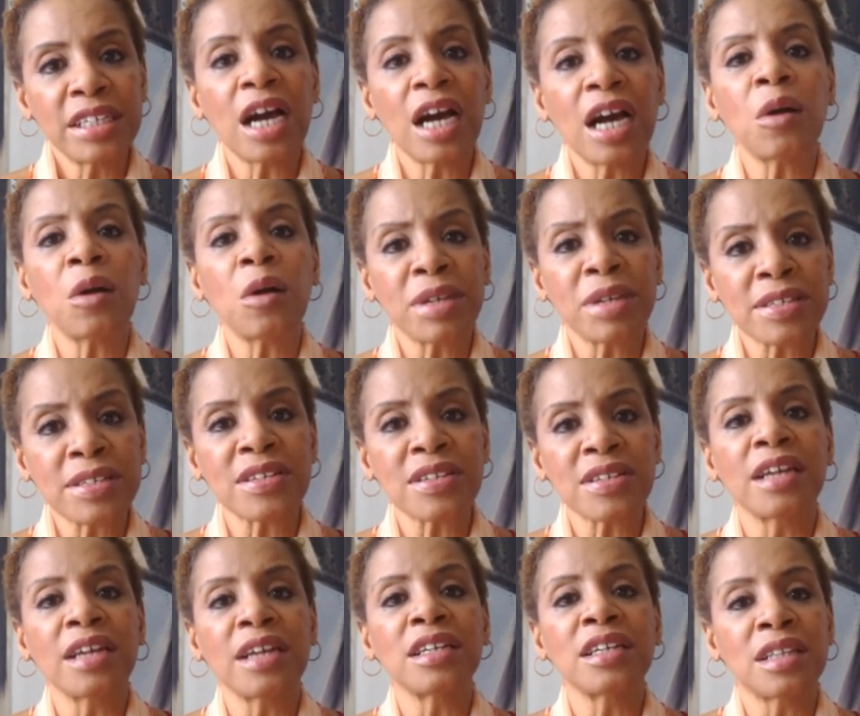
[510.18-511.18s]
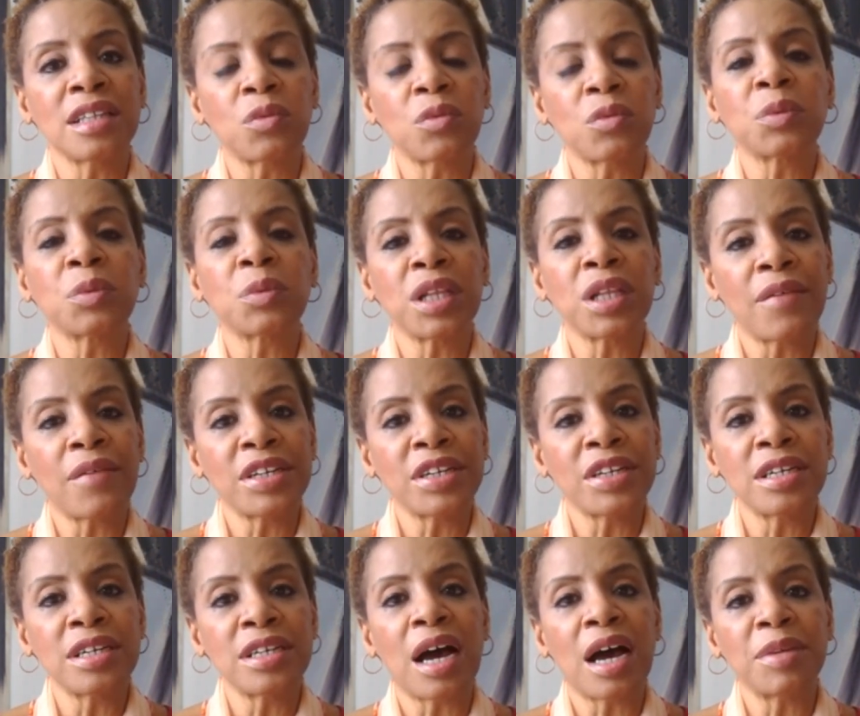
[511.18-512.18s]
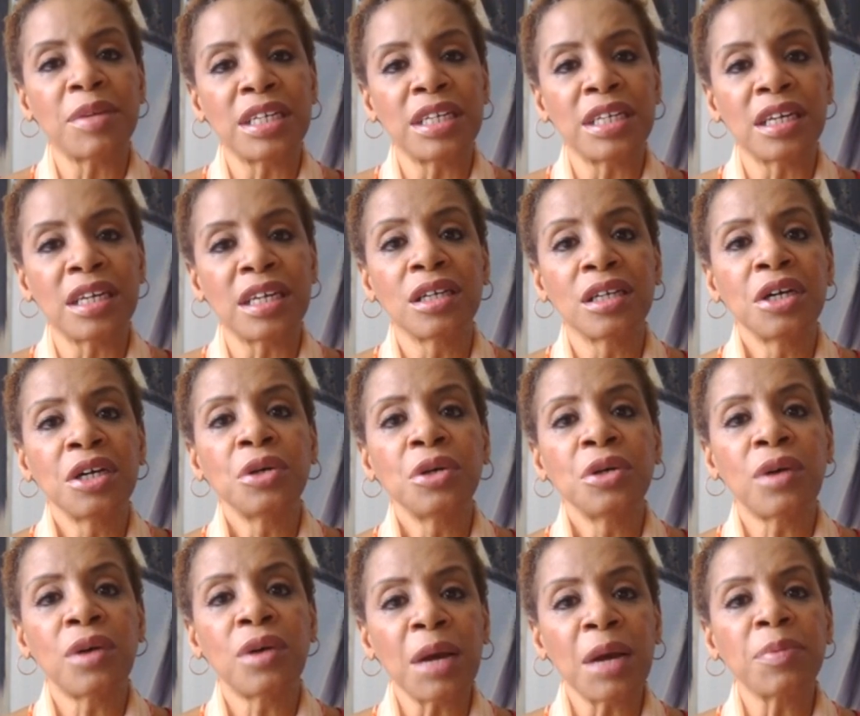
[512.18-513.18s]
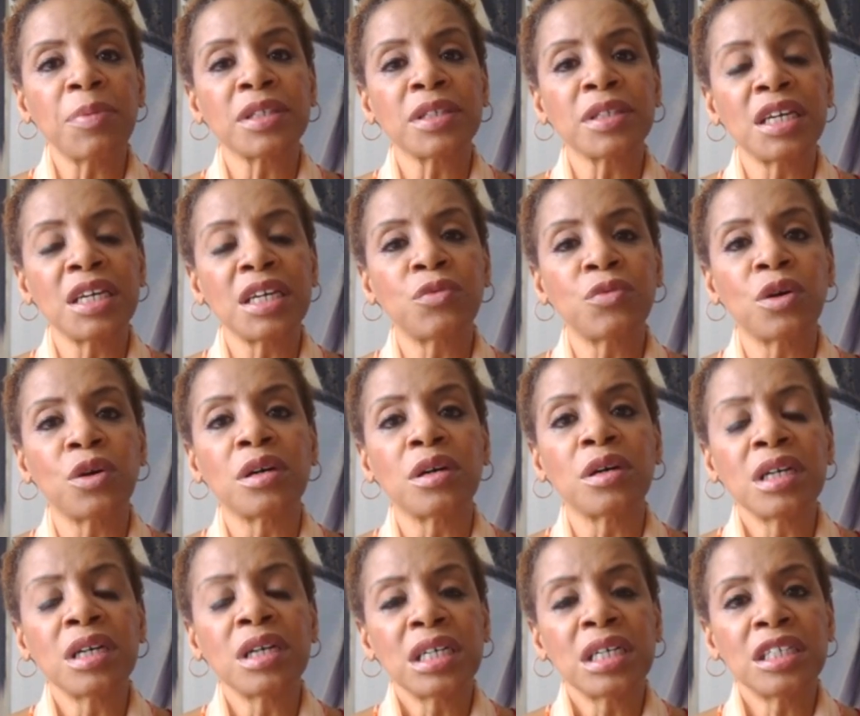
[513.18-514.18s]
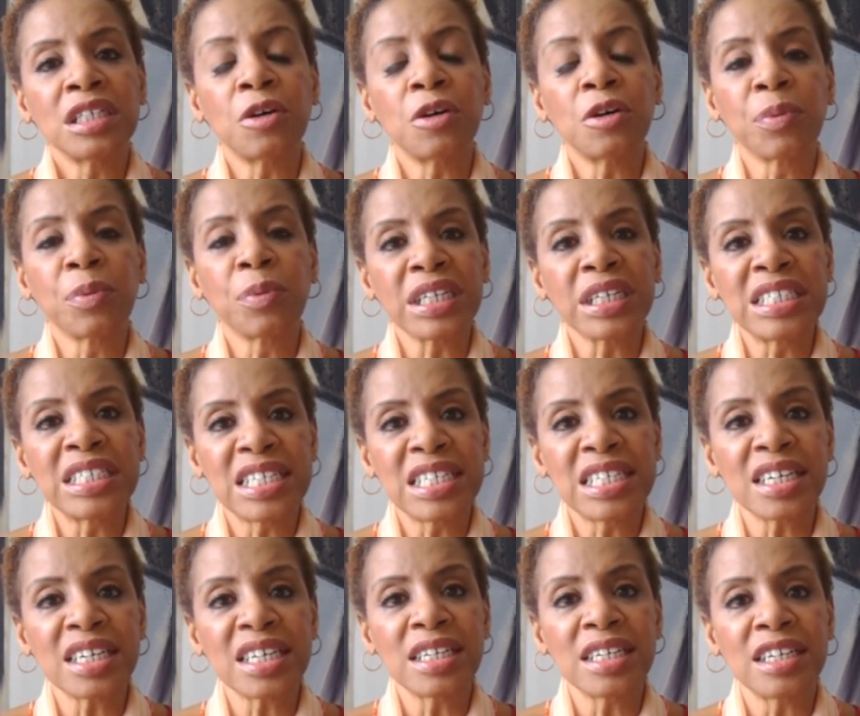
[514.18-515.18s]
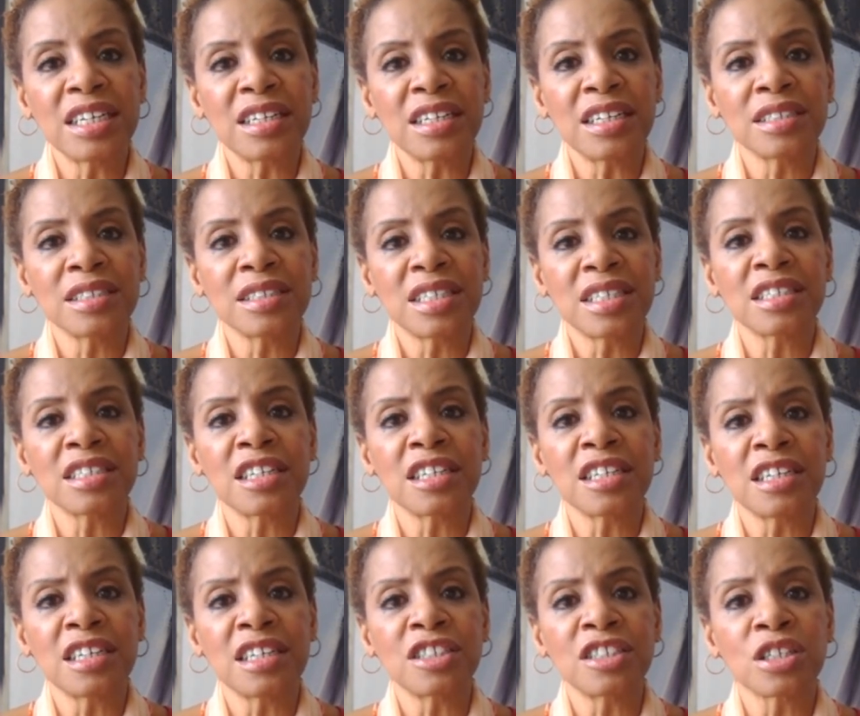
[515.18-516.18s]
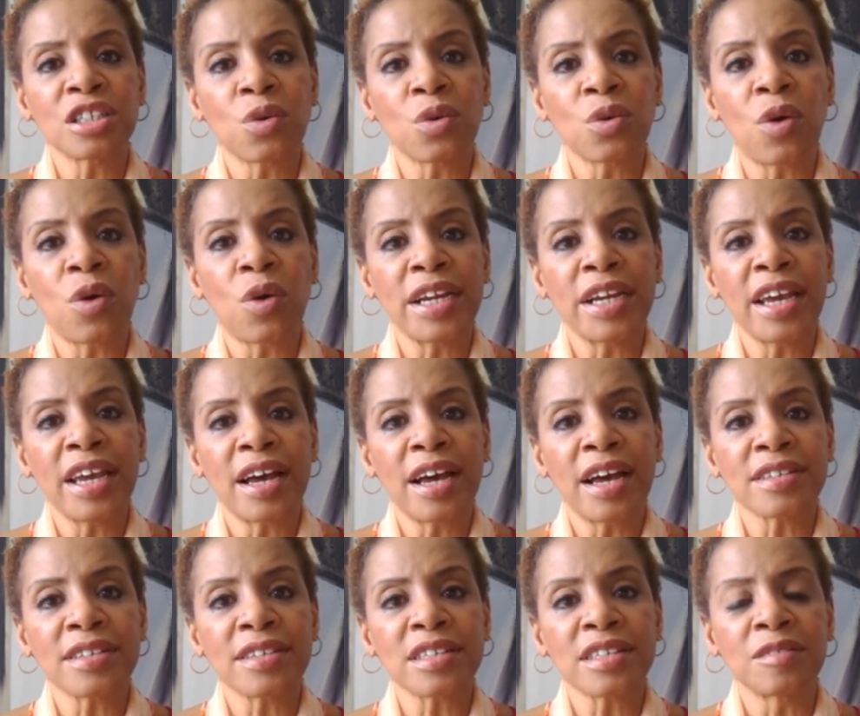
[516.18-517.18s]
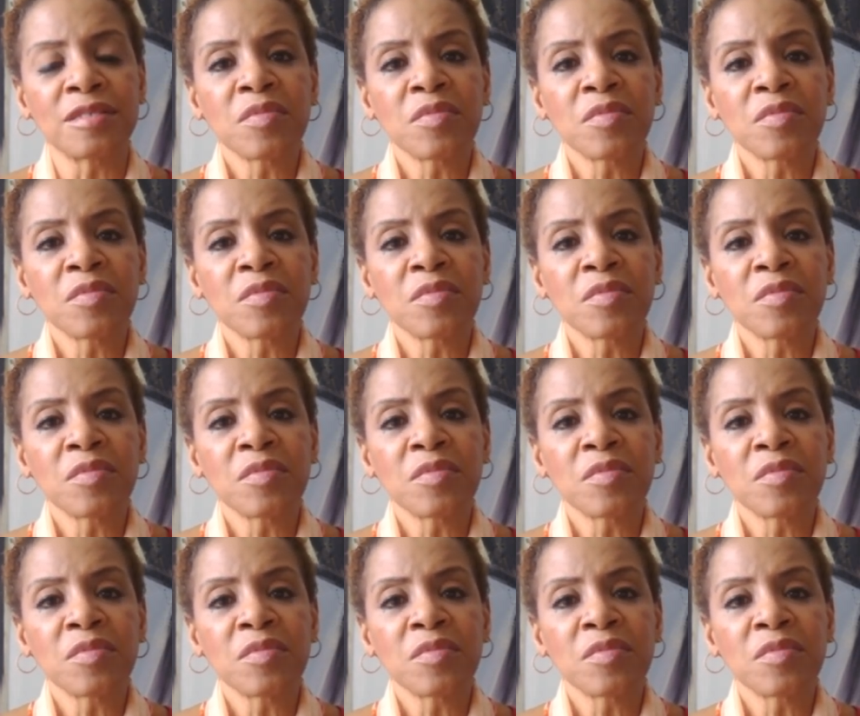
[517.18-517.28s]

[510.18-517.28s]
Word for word: And now I'm excited that we will have a nominee who I believe will, you know, bring dignity, dignity into the White House.